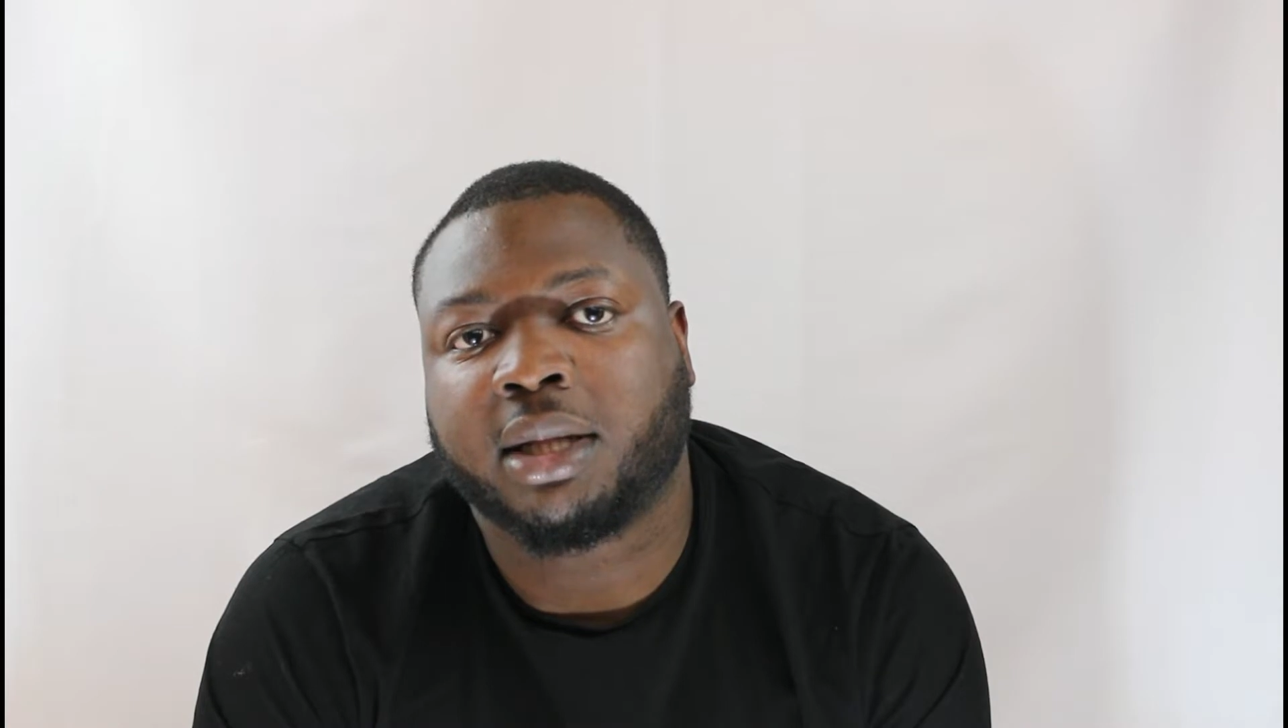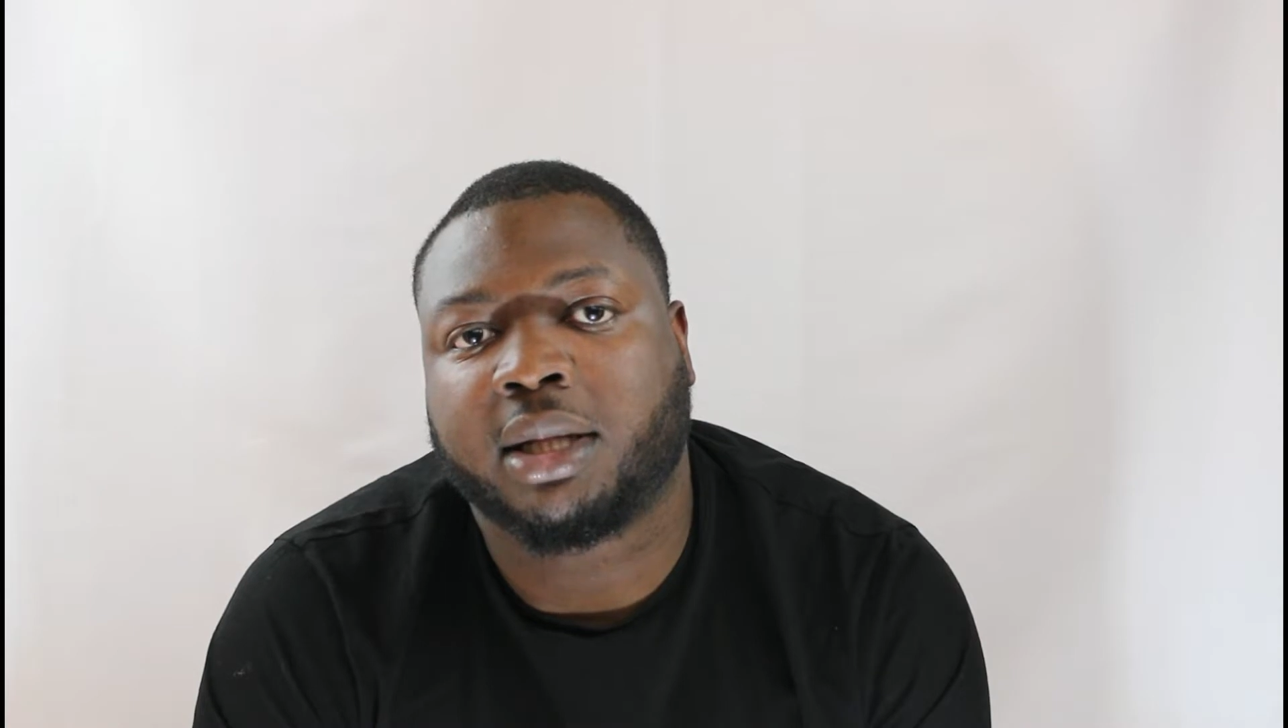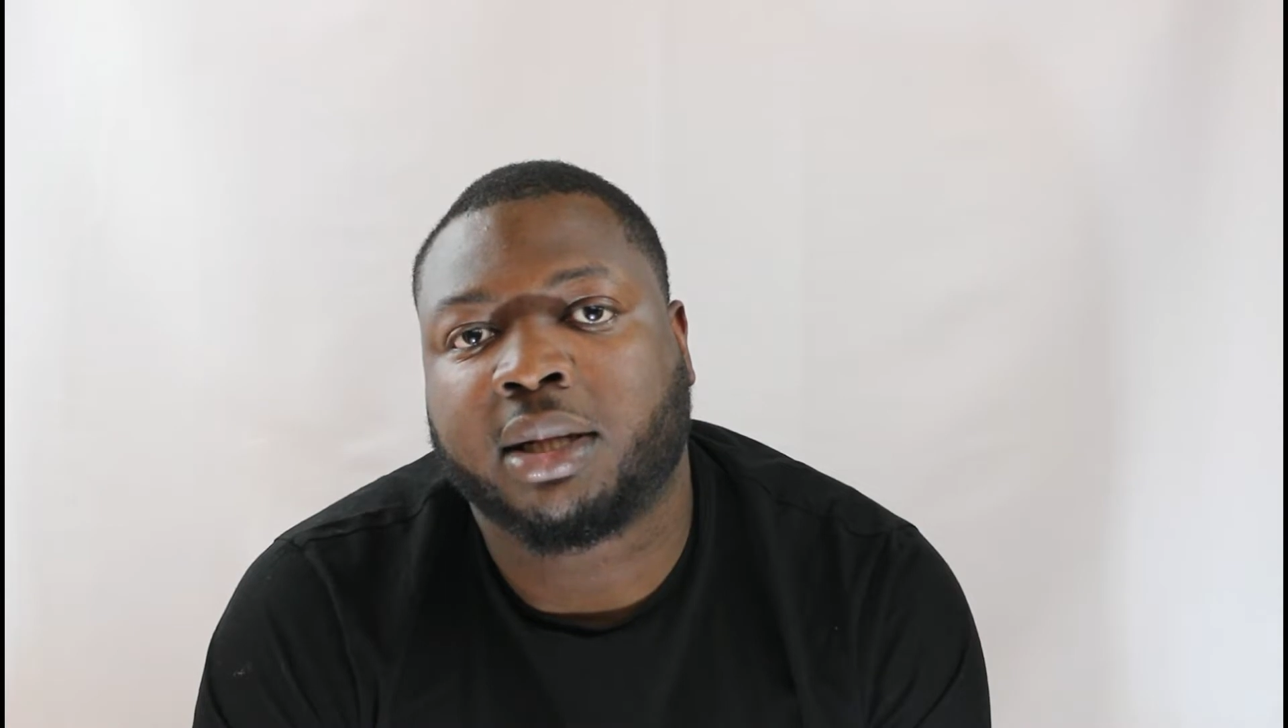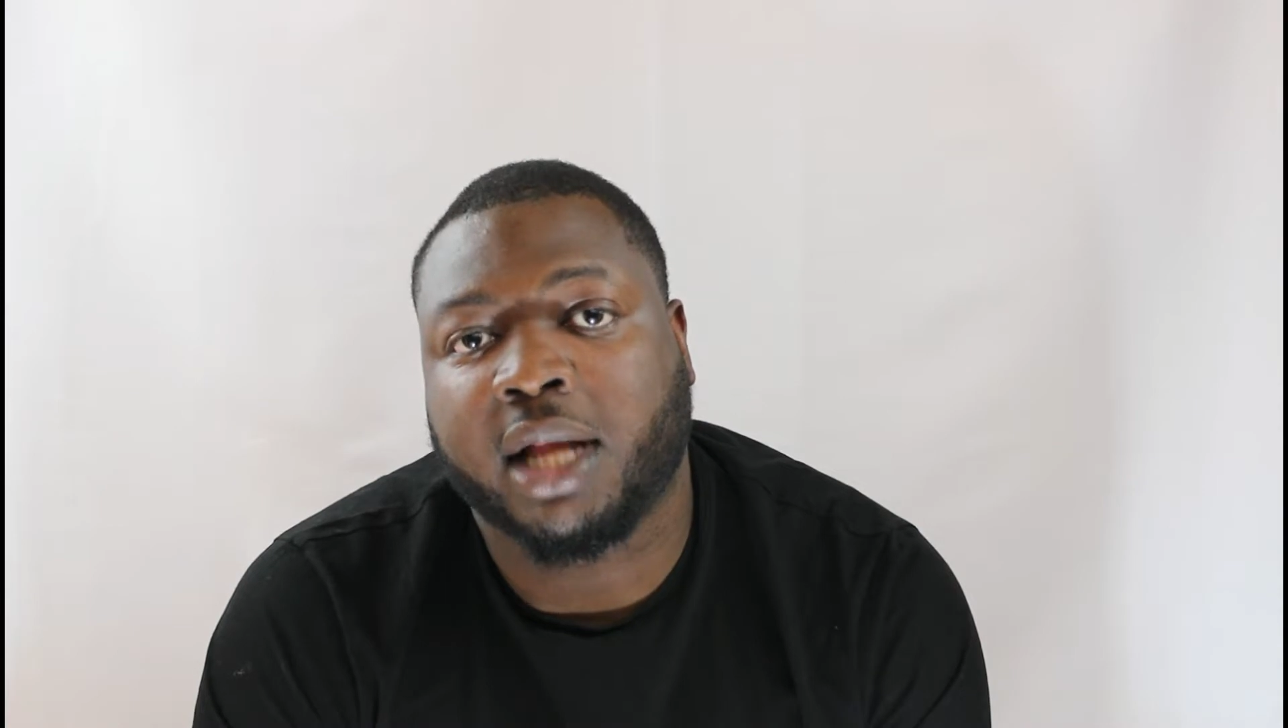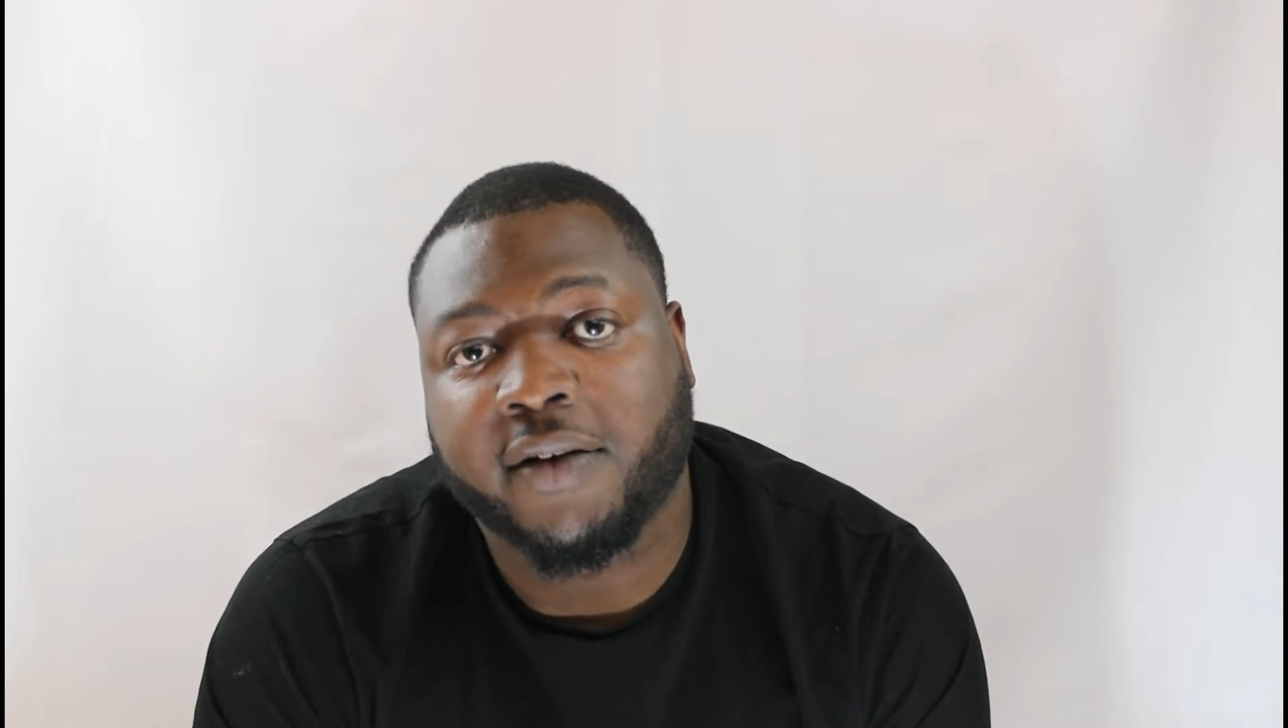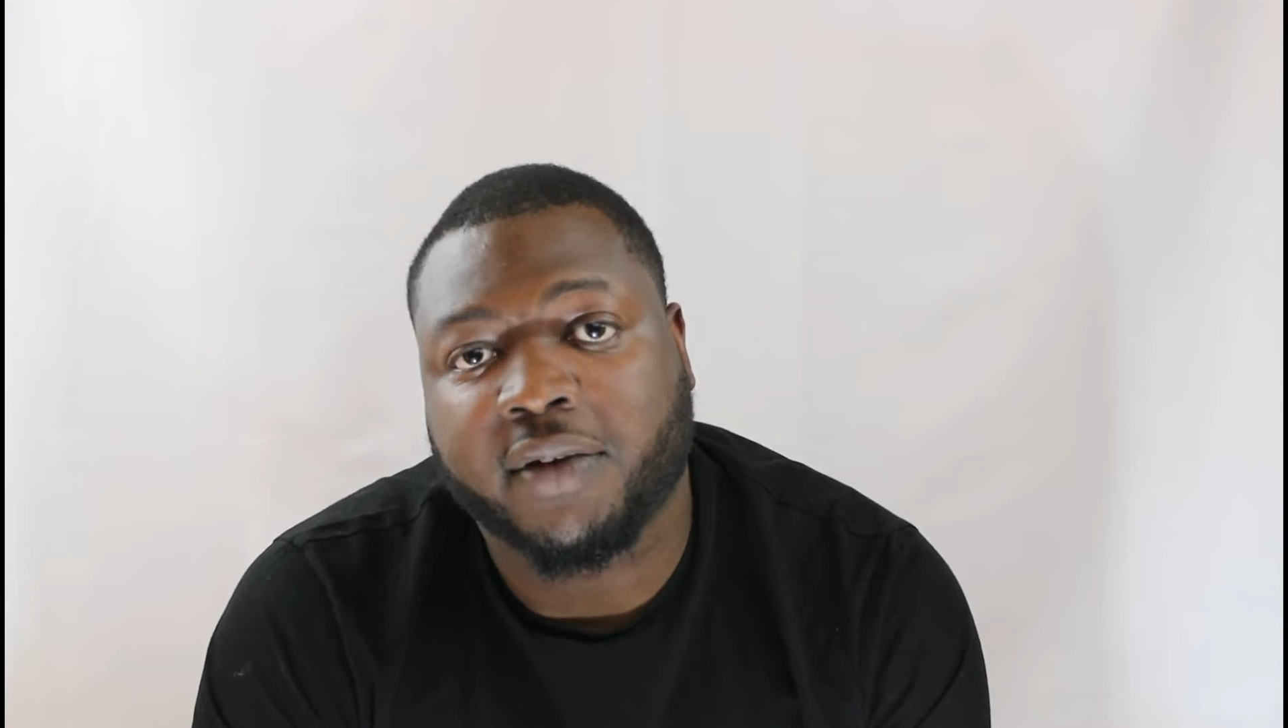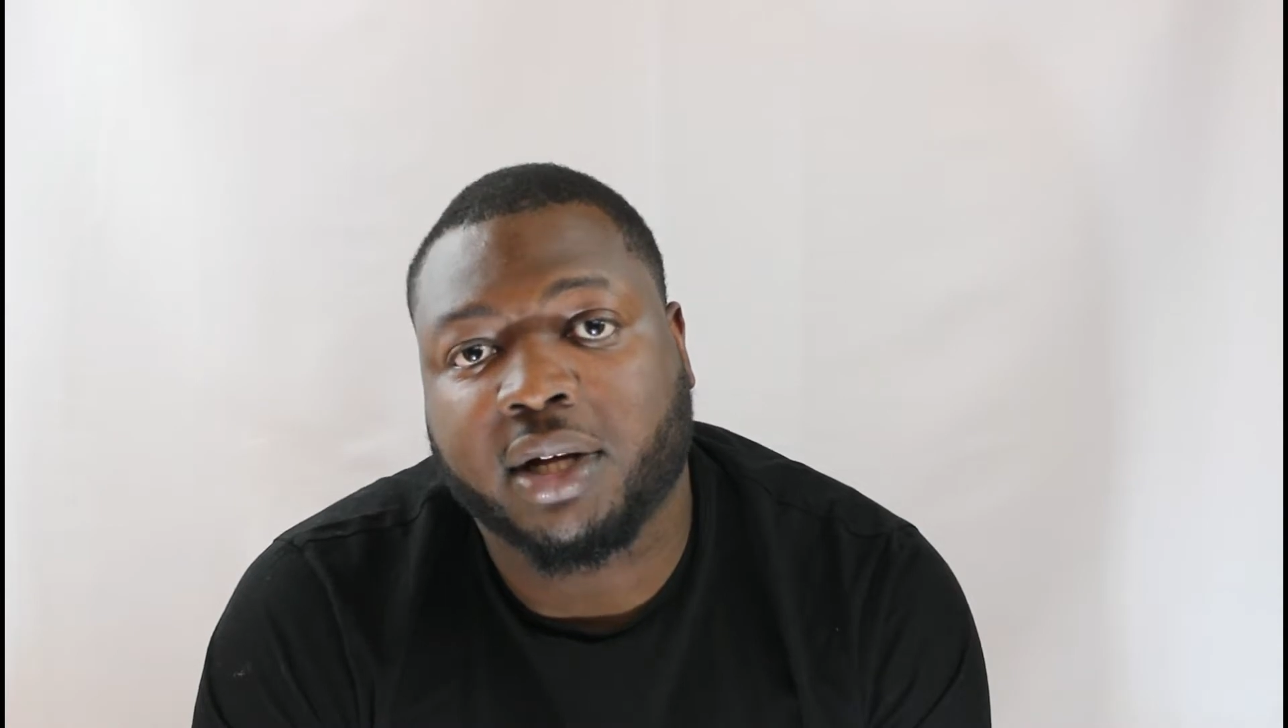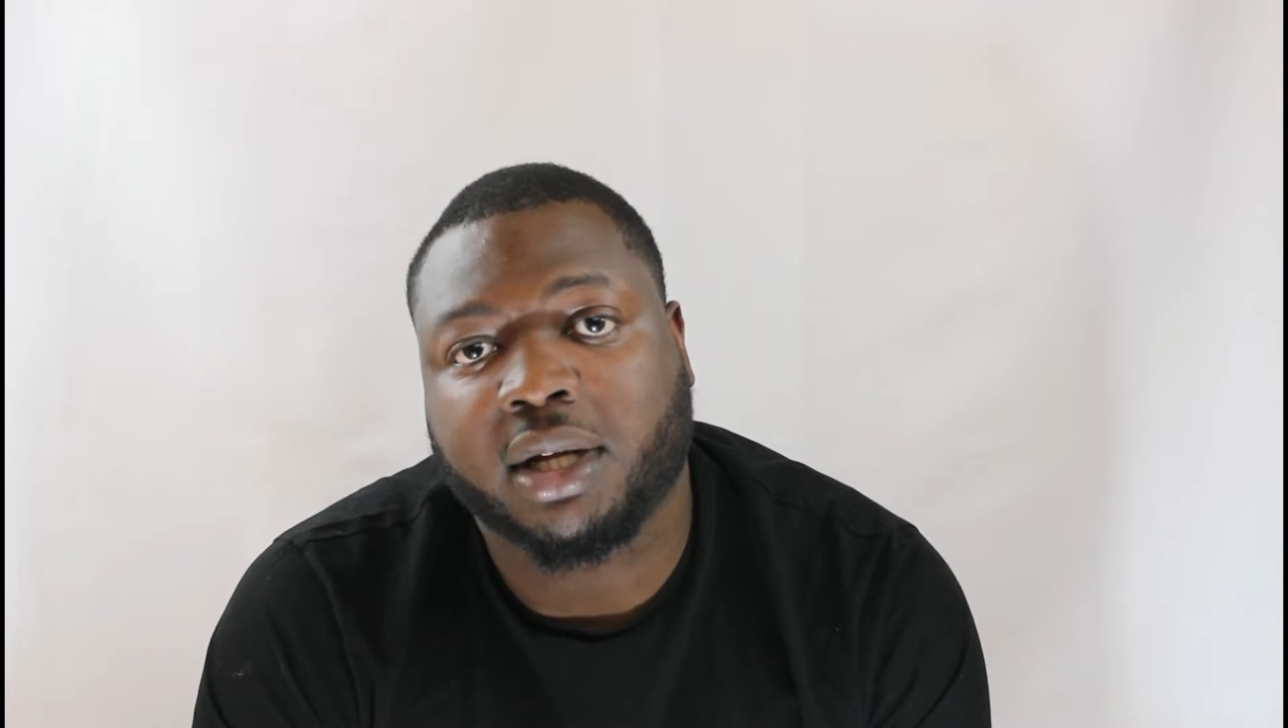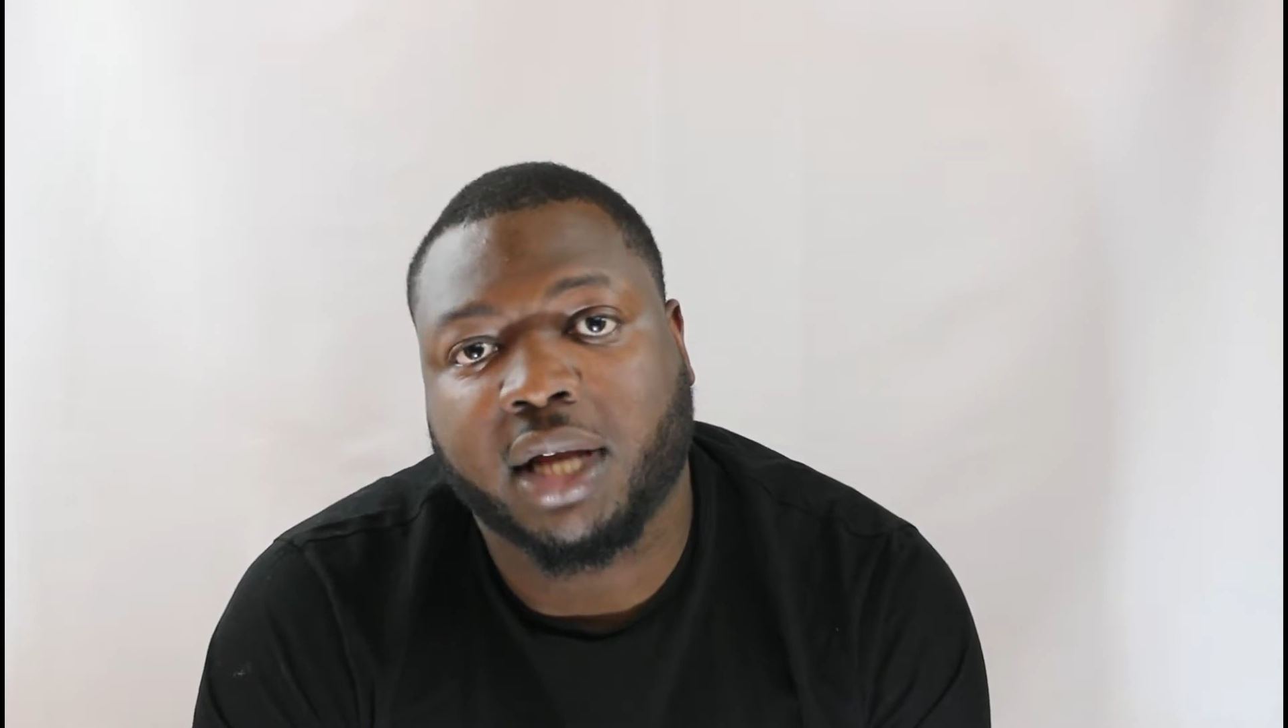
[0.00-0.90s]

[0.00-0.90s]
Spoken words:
the loving,